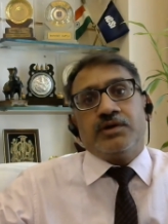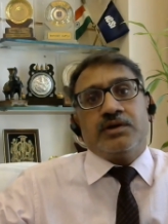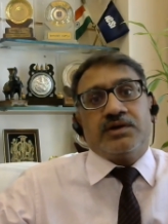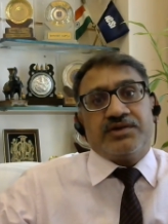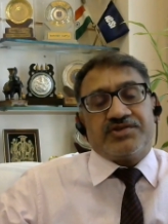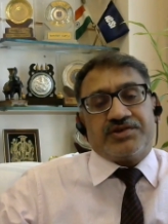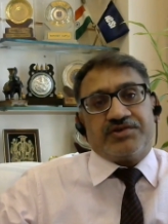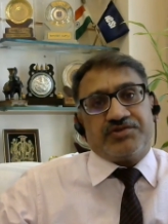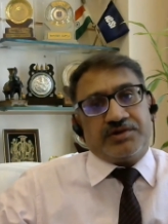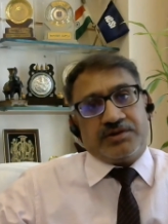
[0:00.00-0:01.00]

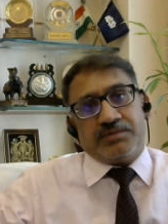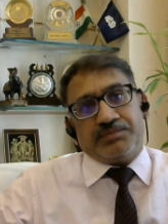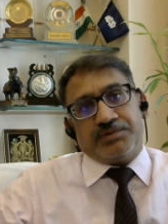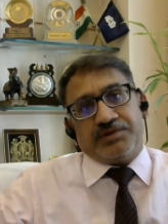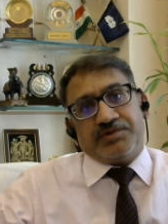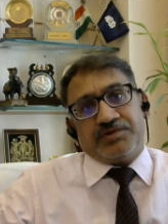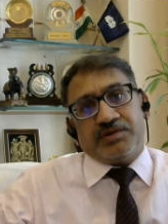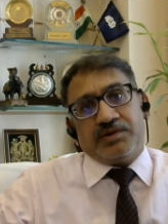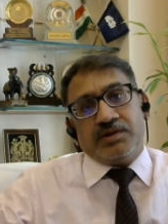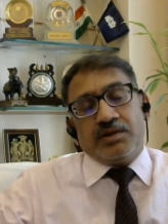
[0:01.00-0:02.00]
construction companies.
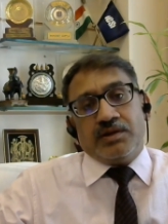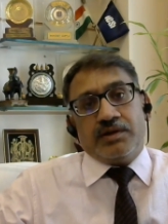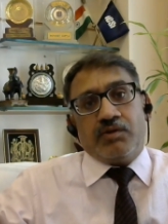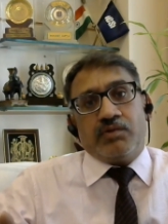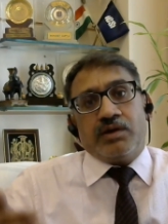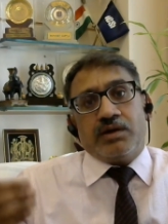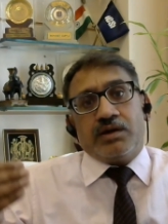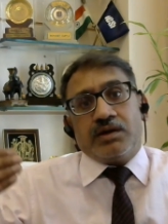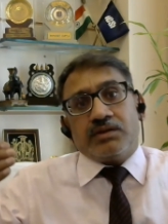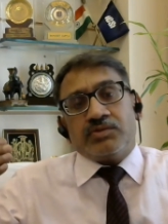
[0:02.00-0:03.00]
Now,
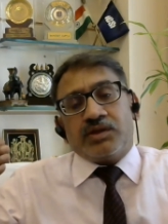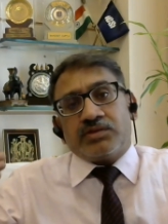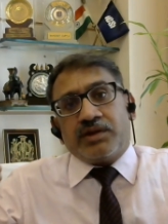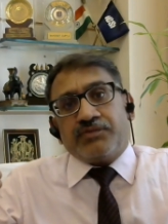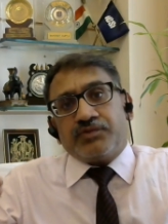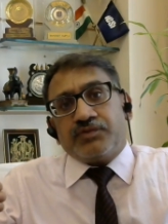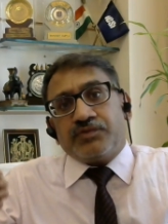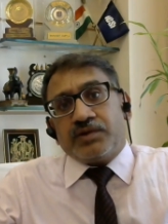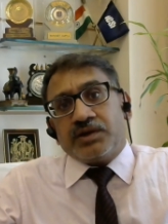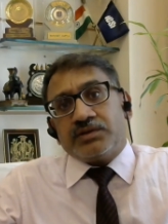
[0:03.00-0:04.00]
the theft of
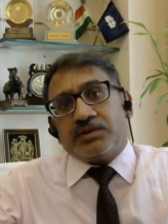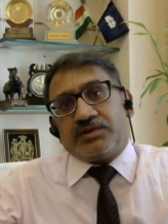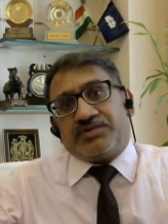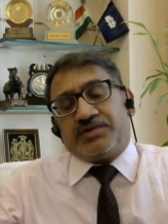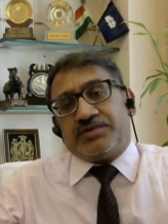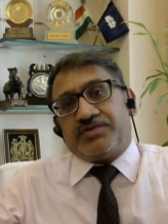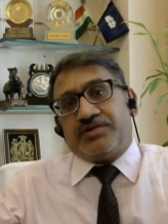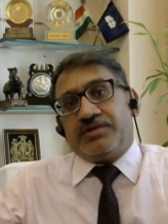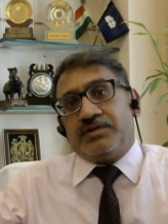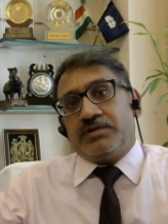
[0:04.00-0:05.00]
other assets,
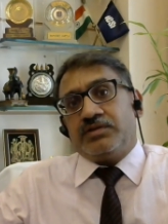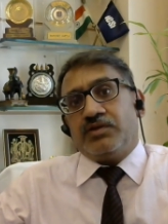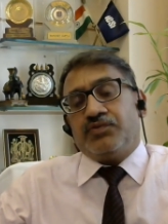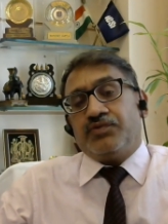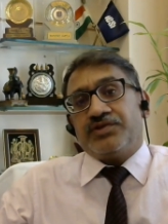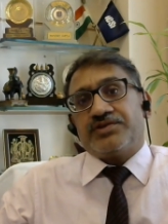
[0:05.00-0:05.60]
the fixed